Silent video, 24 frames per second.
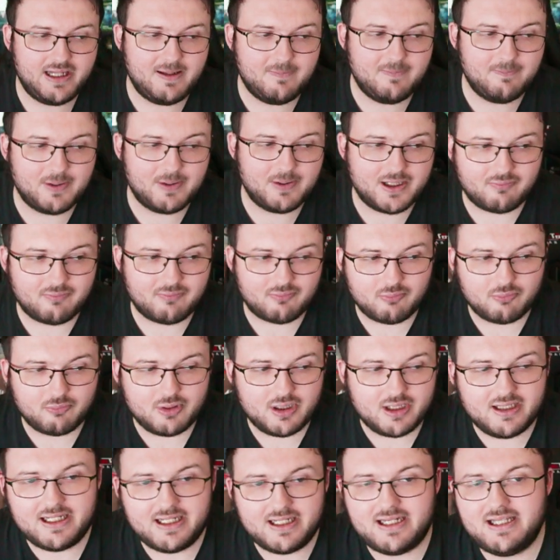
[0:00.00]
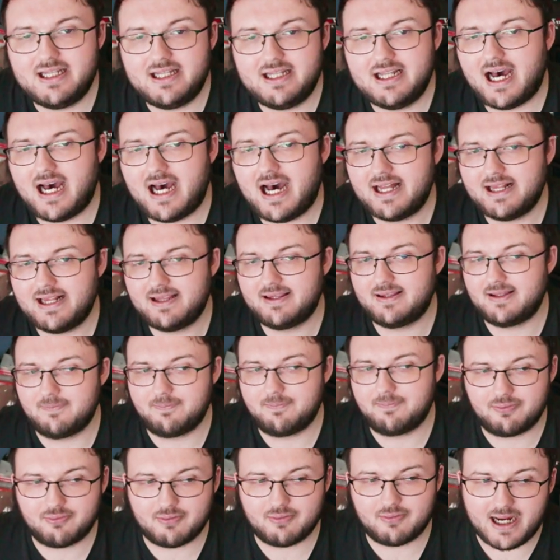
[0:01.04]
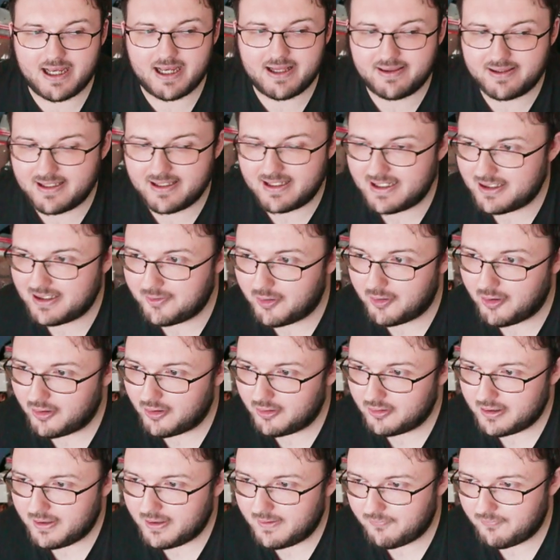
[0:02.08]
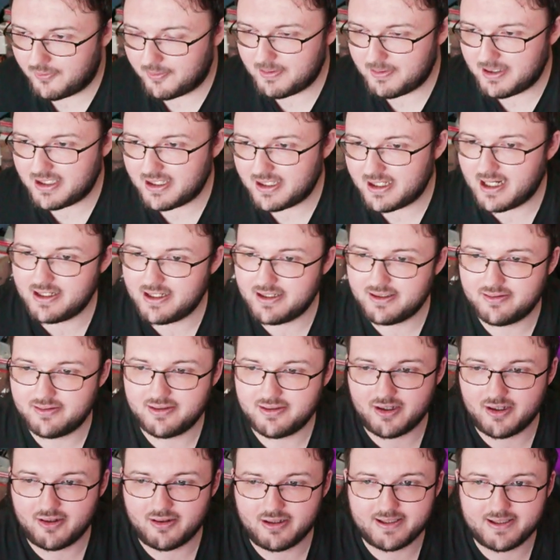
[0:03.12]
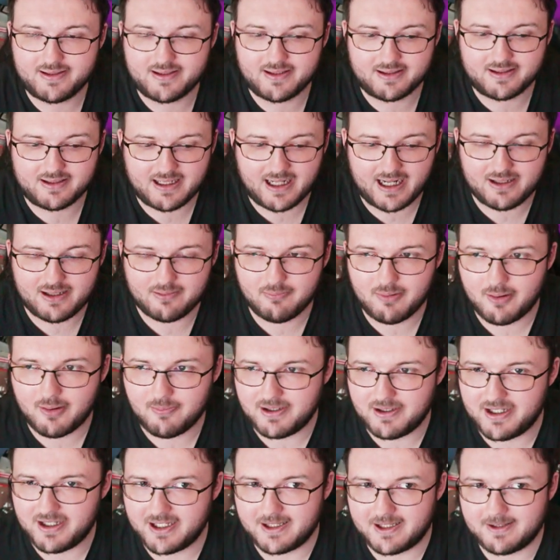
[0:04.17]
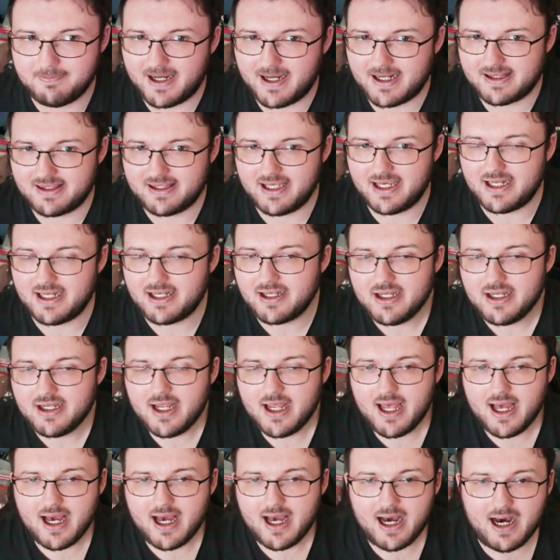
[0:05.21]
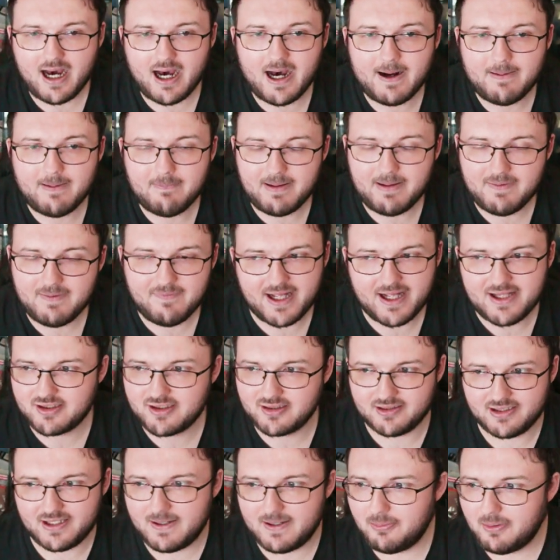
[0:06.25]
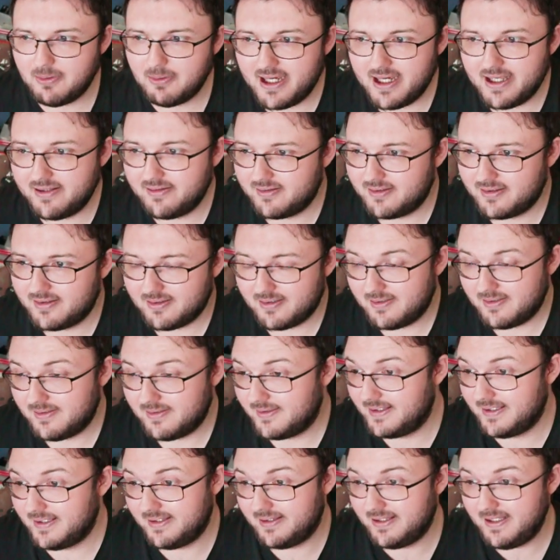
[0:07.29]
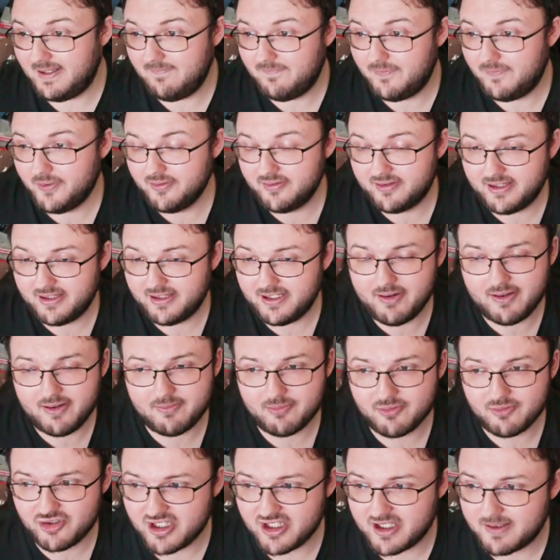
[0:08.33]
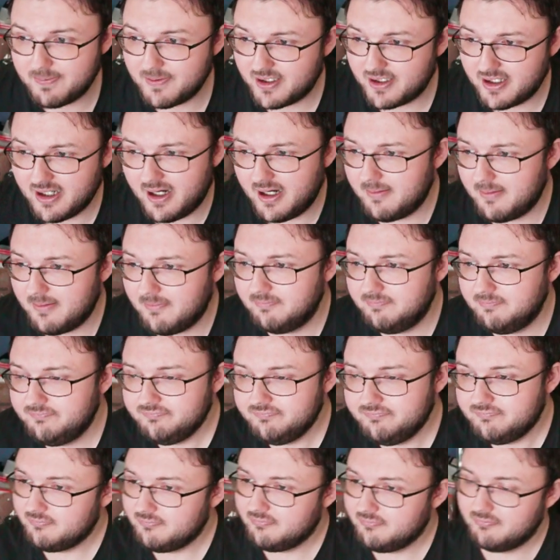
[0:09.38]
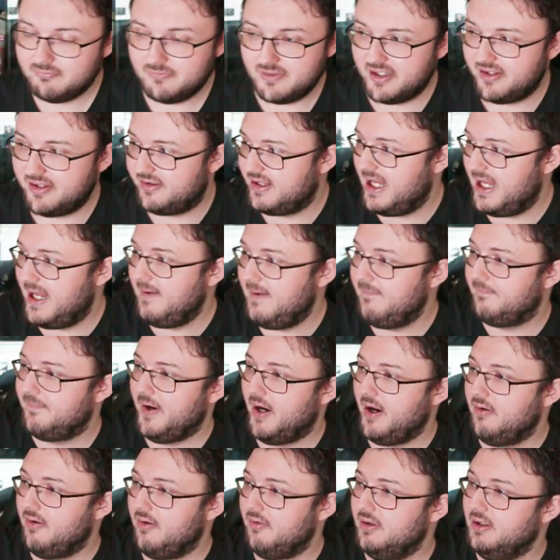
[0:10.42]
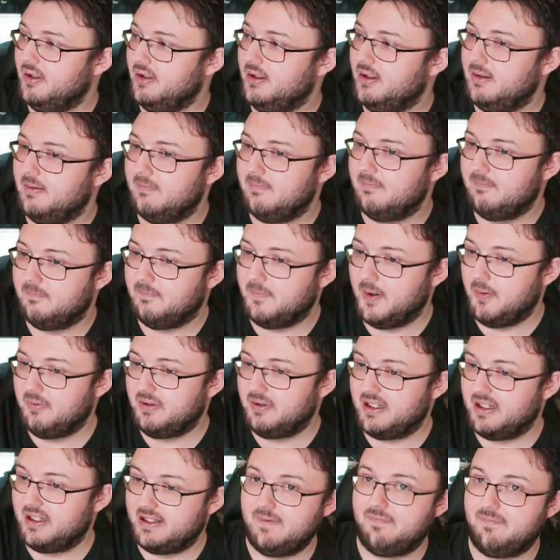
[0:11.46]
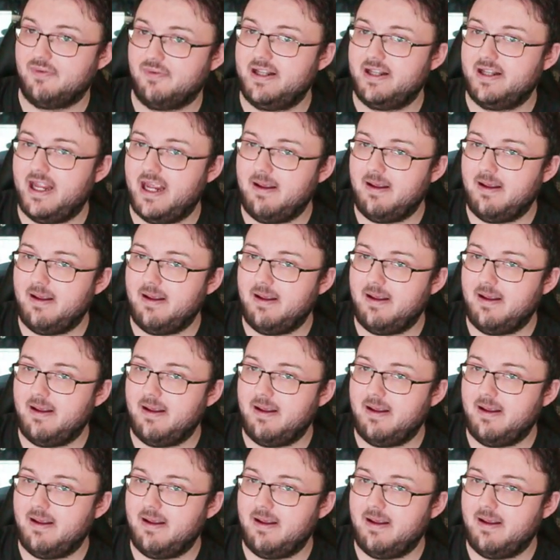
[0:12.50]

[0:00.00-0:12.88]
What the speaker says: but really not surprising at all, if we're being honest here. This is kind of what we expected. Eventually was the Z Fold series would just become the same phone, but with a different name.